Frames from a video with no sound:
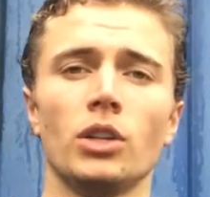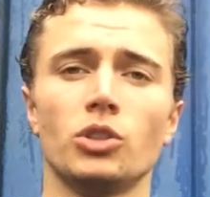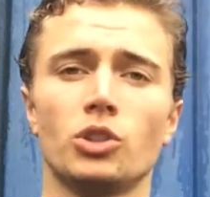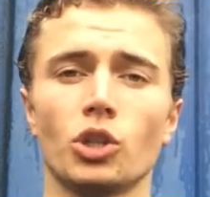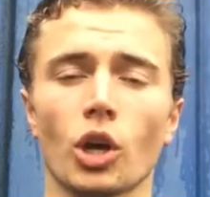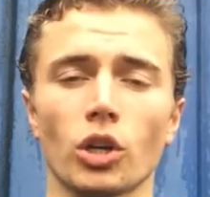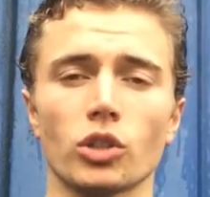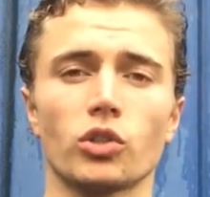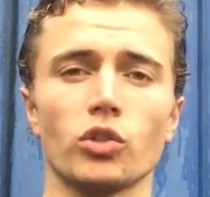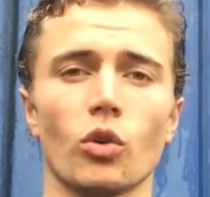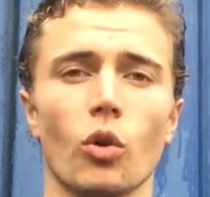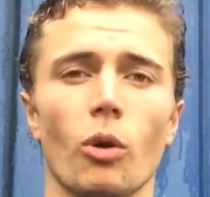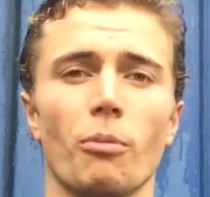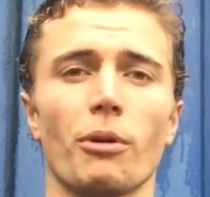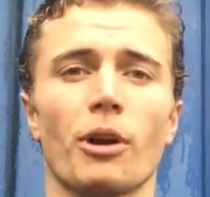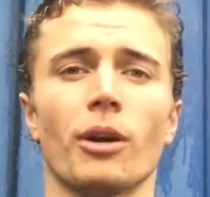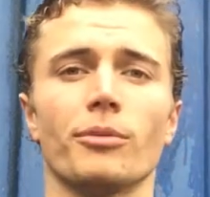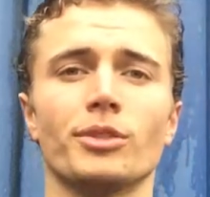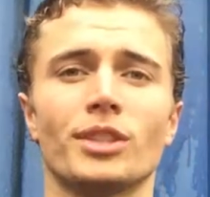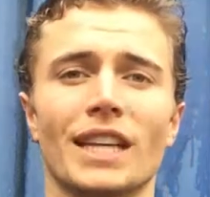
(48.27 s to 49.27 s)
just know it
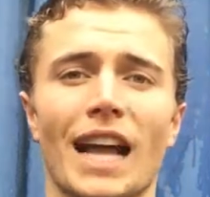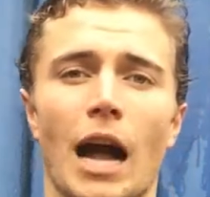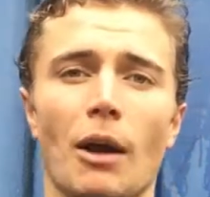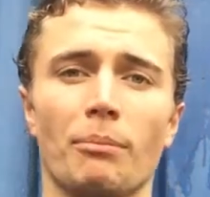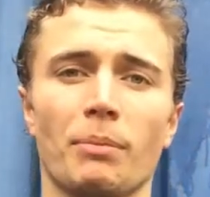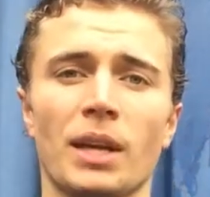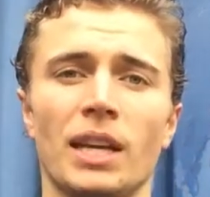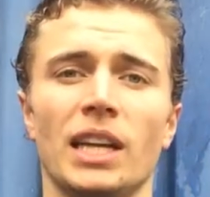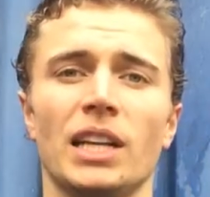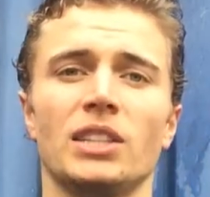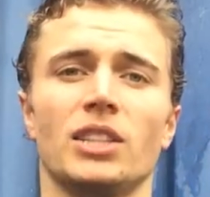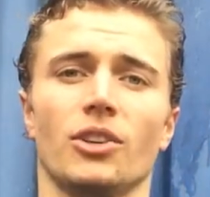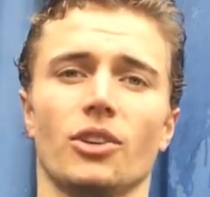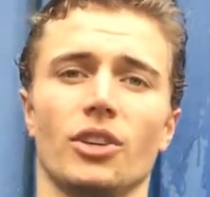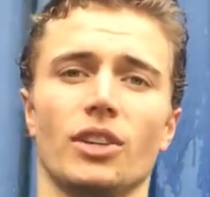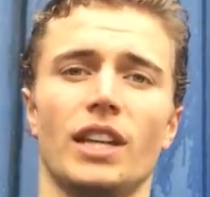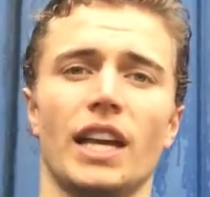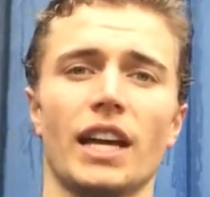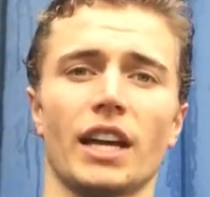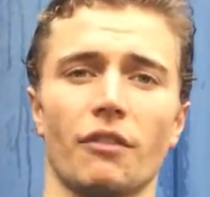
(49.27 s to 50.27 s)
becomes that bit easier
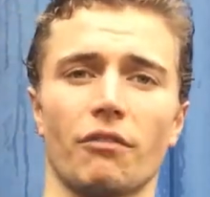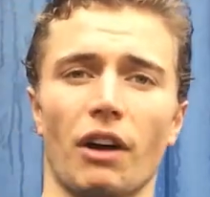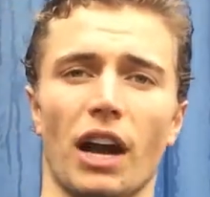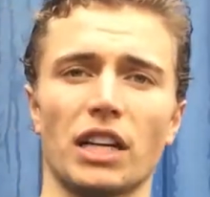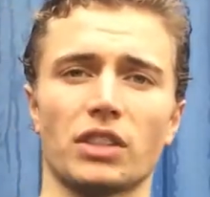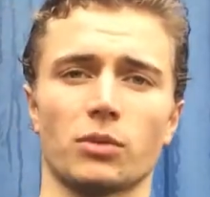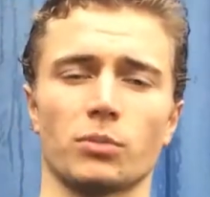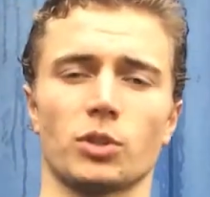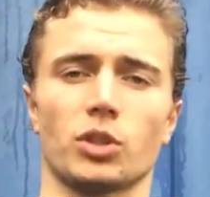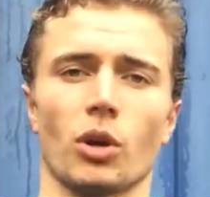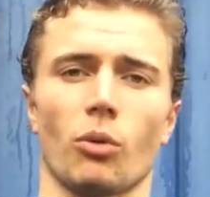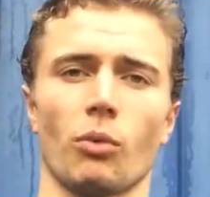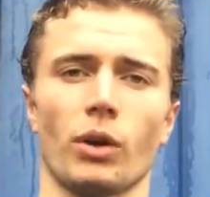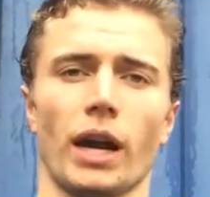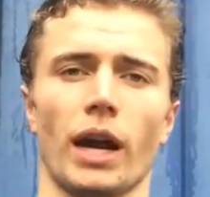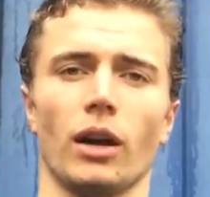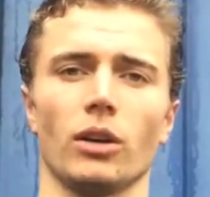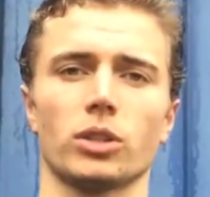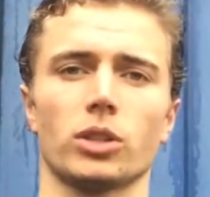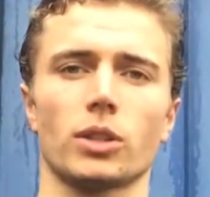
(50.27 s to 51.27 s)
to take advice from someone
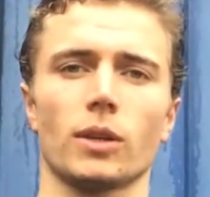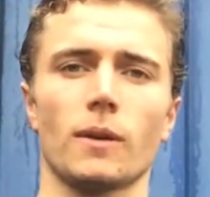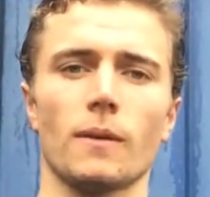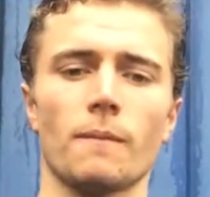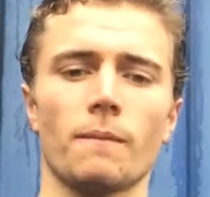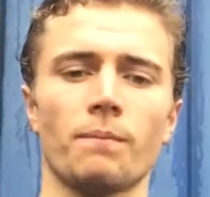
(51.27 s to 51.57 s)
else.